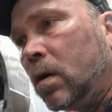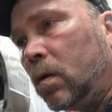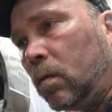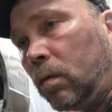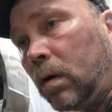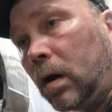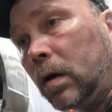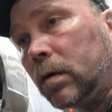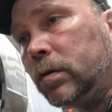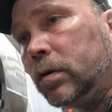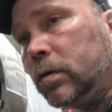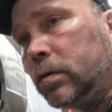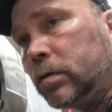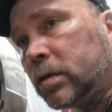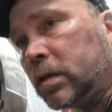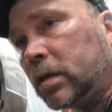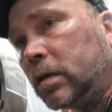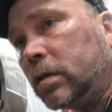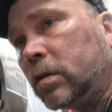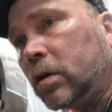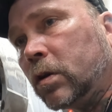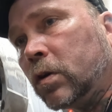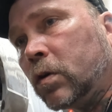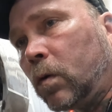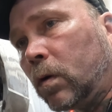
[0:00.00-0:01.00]
While
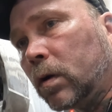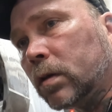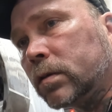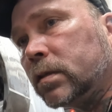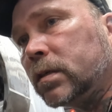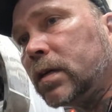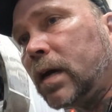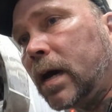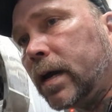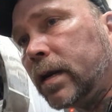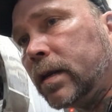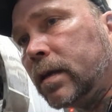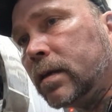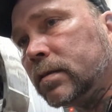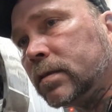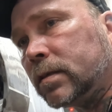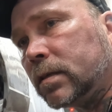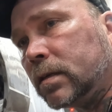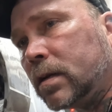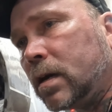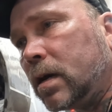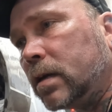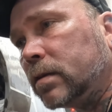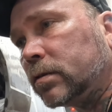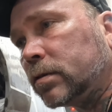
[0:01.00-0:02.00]
using the north side as
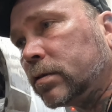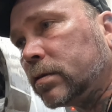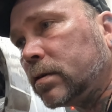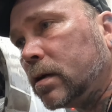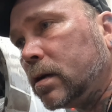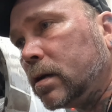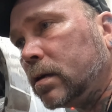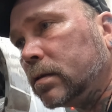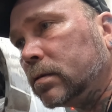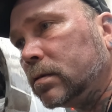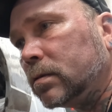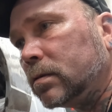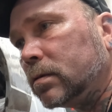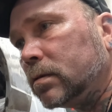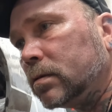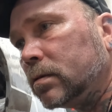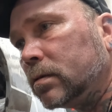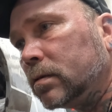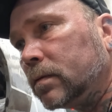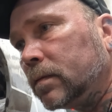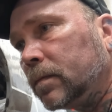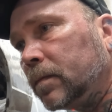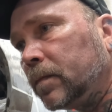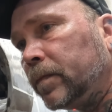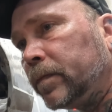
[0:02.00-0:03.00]
an entrance,
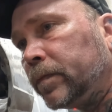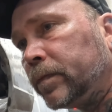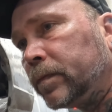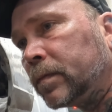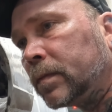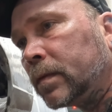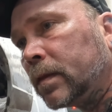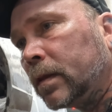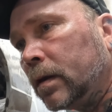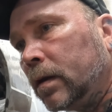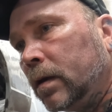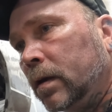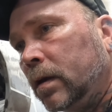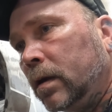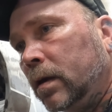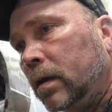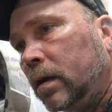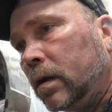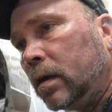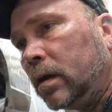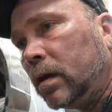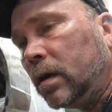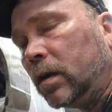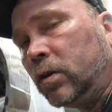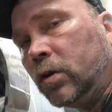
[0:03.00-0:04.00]

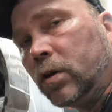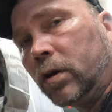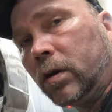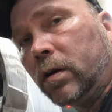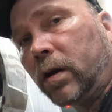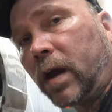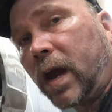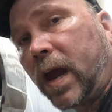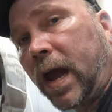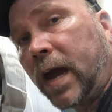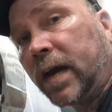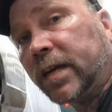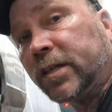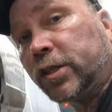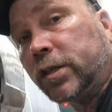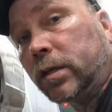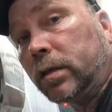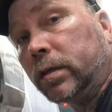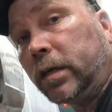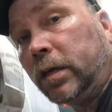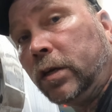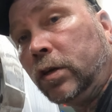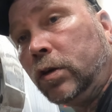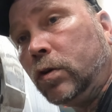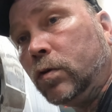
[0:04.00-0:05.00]
you're
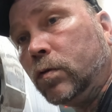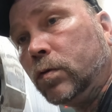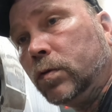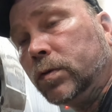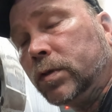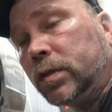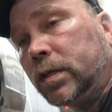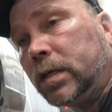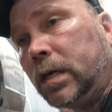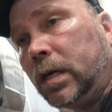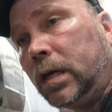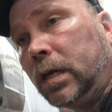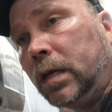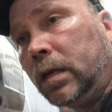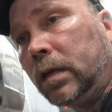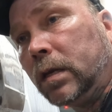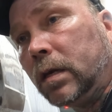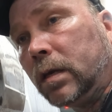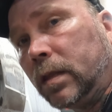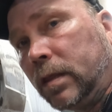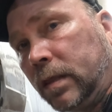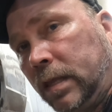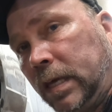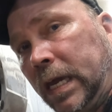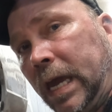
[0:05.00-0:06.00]
actually
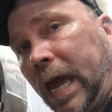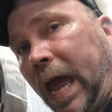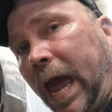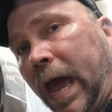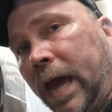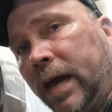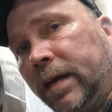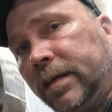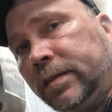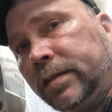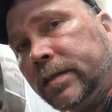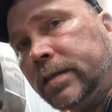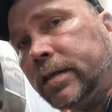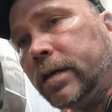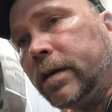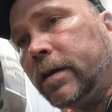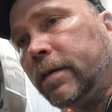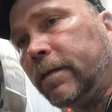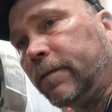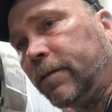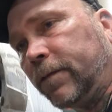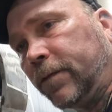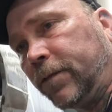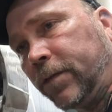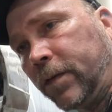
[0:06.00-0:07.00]
using the exit
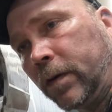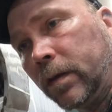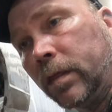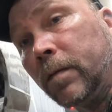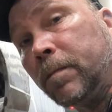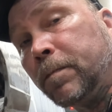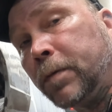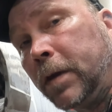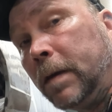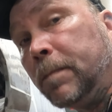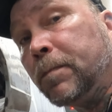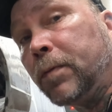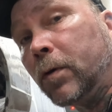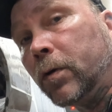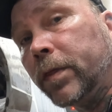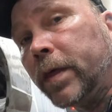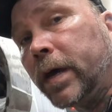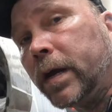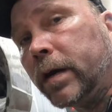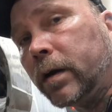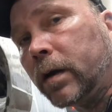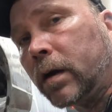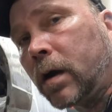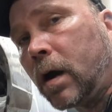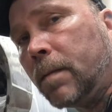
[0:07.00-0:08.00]
for the people
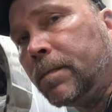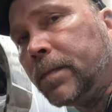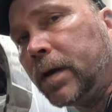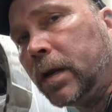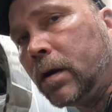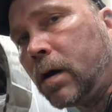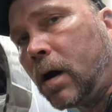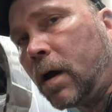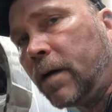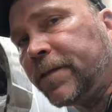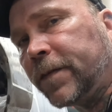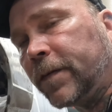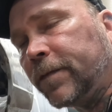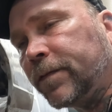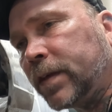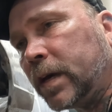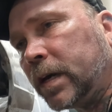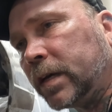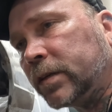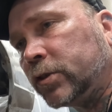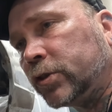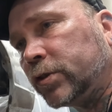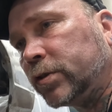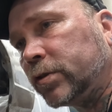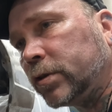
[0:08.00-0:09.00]
that are coming off of
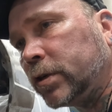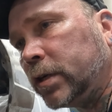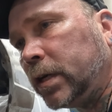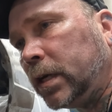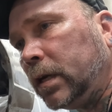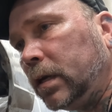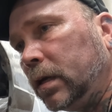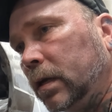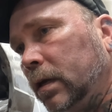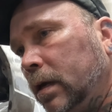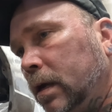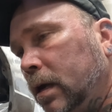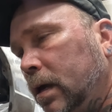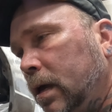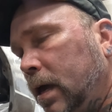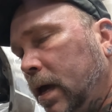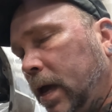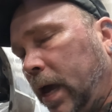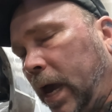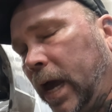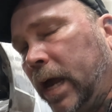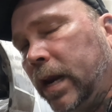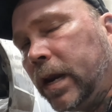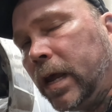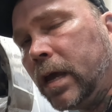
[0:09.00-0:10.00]
that street.
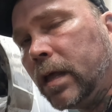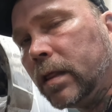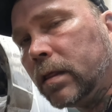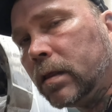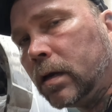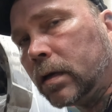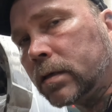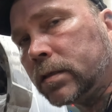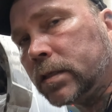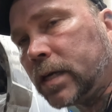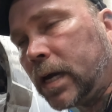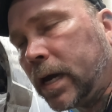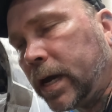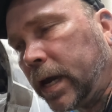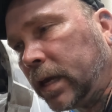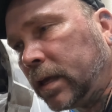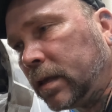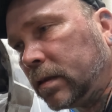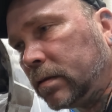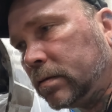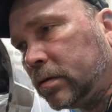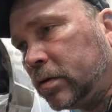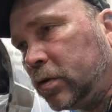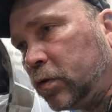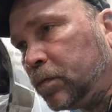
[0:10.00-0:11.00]
And it looks like
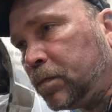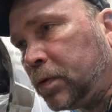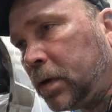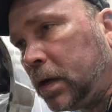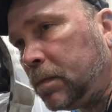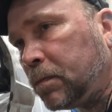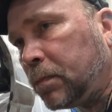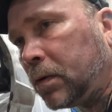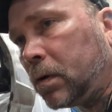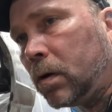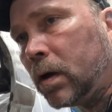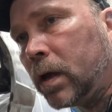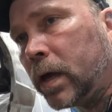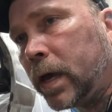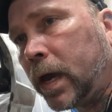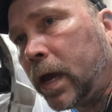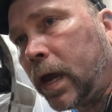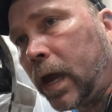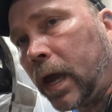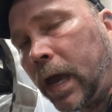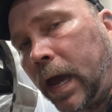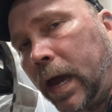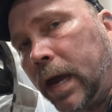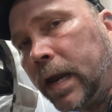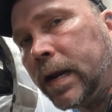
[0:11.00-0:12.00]
two people hit
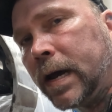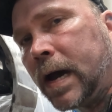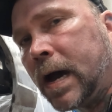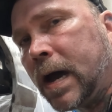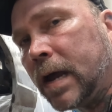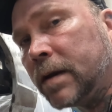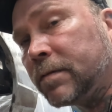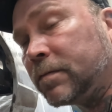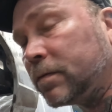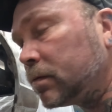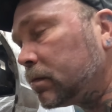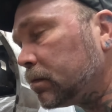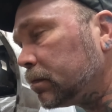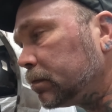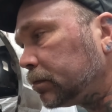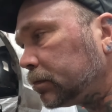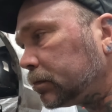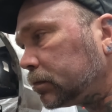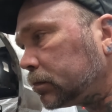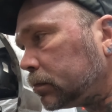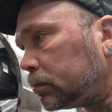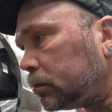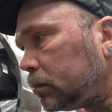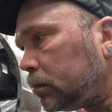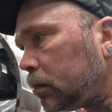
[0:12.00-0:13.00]
head on
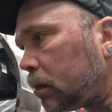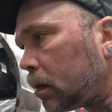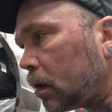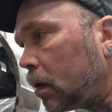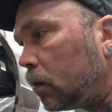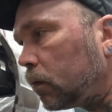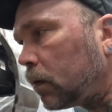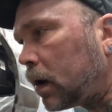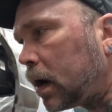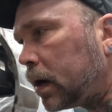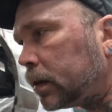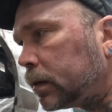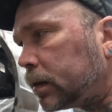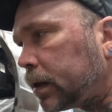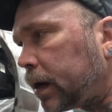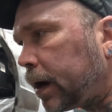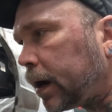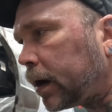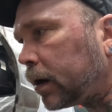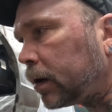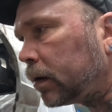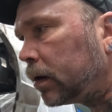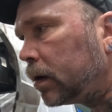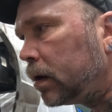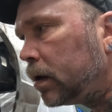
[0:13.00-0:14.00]
right
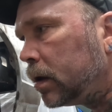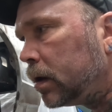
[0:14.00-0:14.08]
there.